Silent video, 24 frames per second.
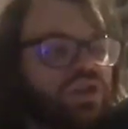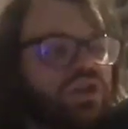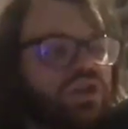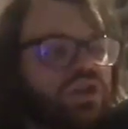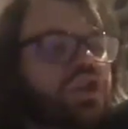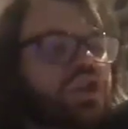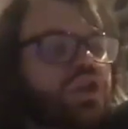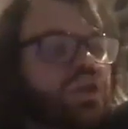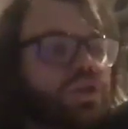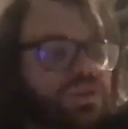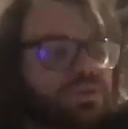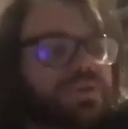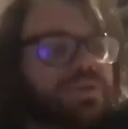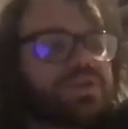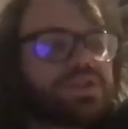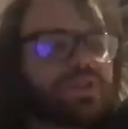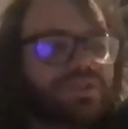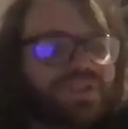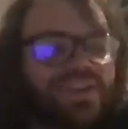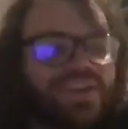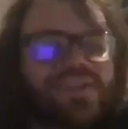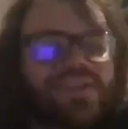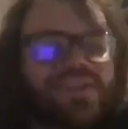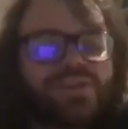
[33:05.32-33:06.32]
The Ospreys
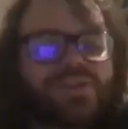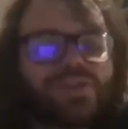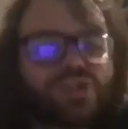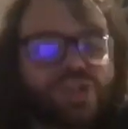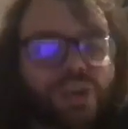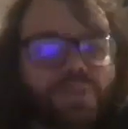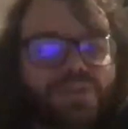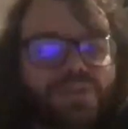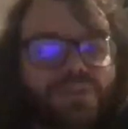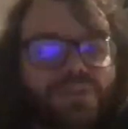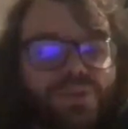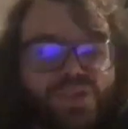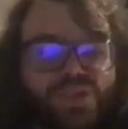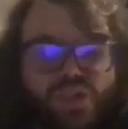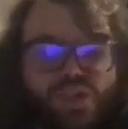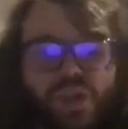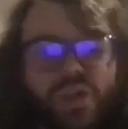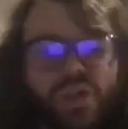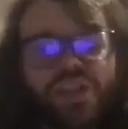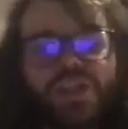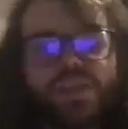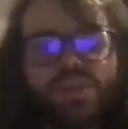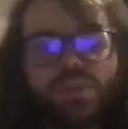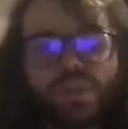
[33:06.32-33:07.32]
defense looks so much more
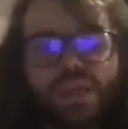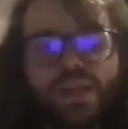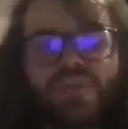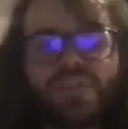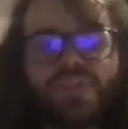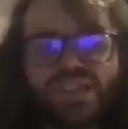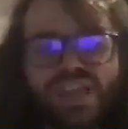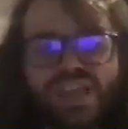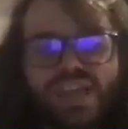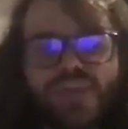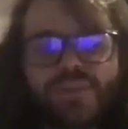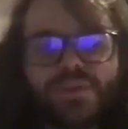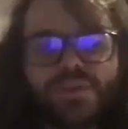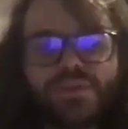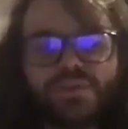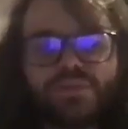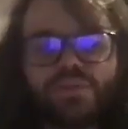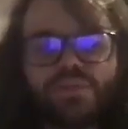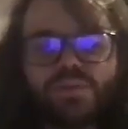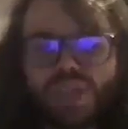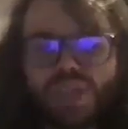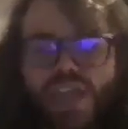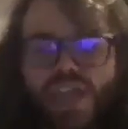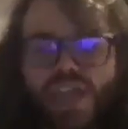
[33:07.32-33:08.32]
solid whenever it's him and
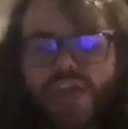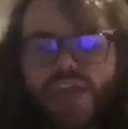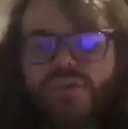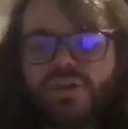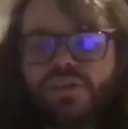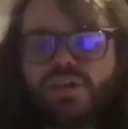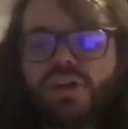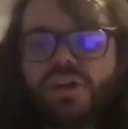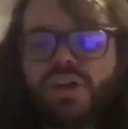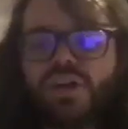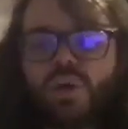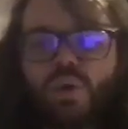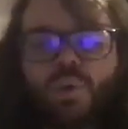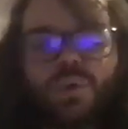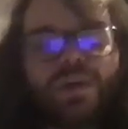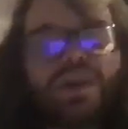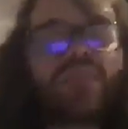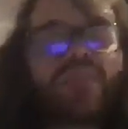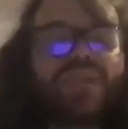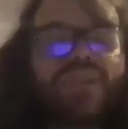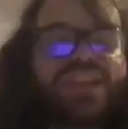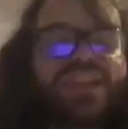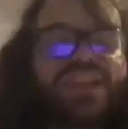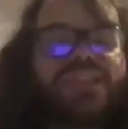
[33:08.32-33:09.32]
Kieran, or
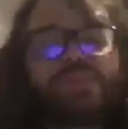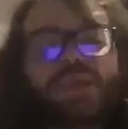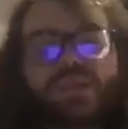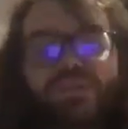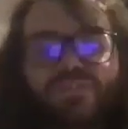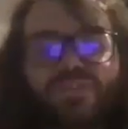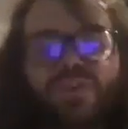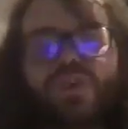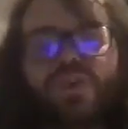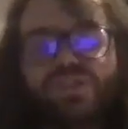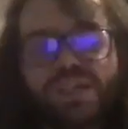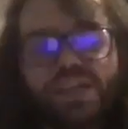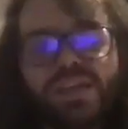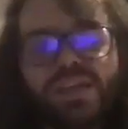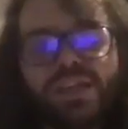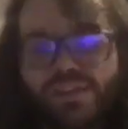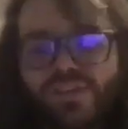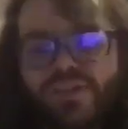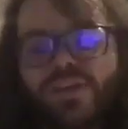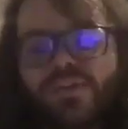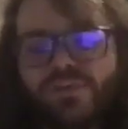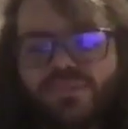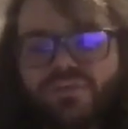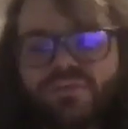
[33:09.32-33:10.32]
whenever he's playing 13, I
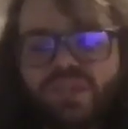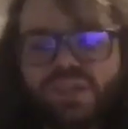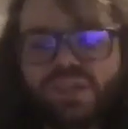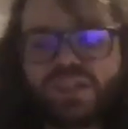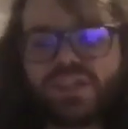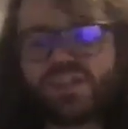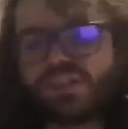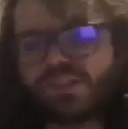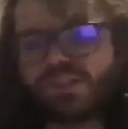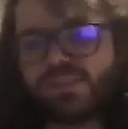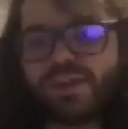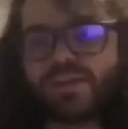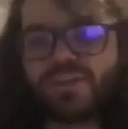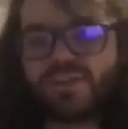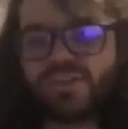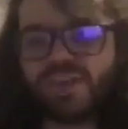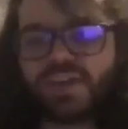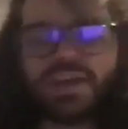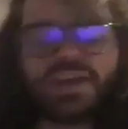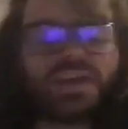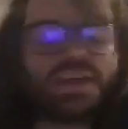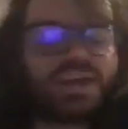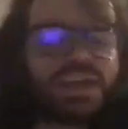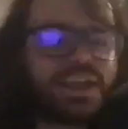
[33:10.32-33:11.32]
think really is the main thing.